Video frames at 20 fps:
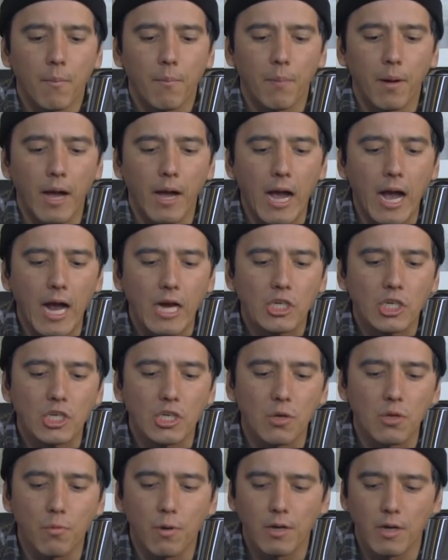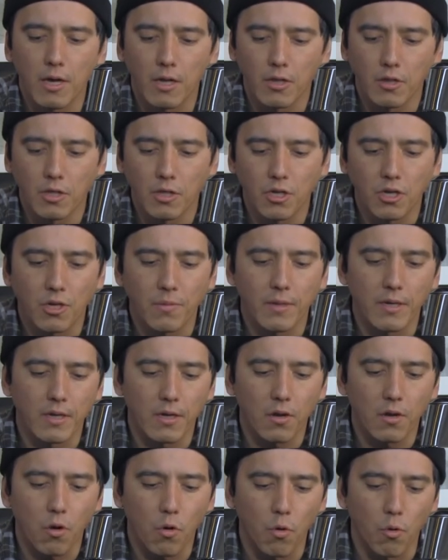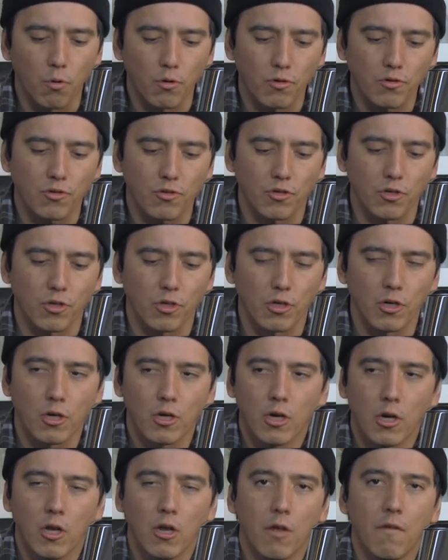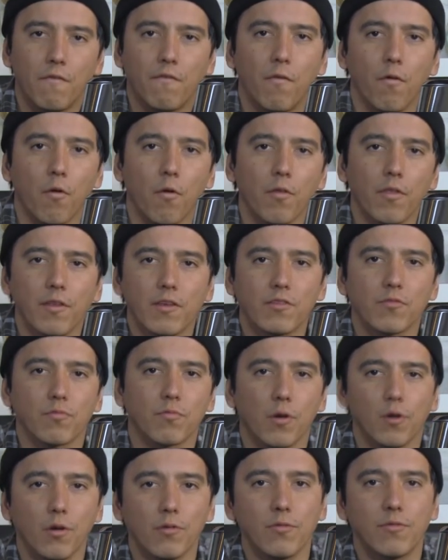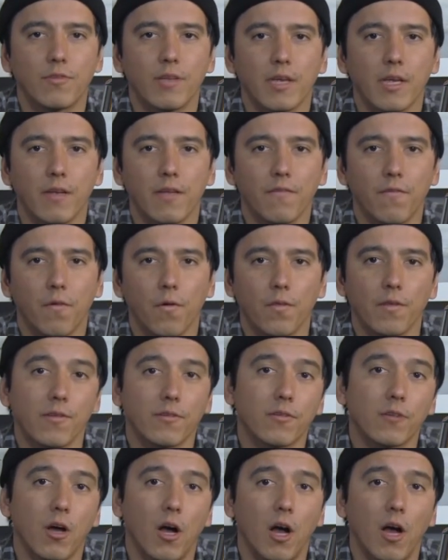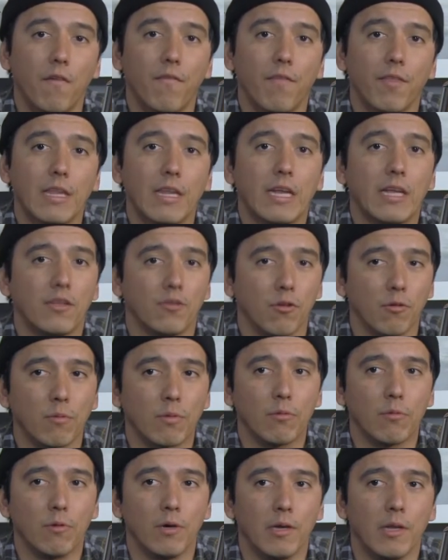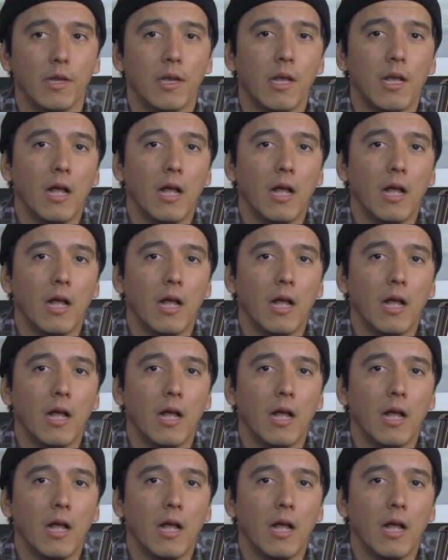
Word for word: but I actually went a little bit coarser for this roast date and for this coffee than I normally would.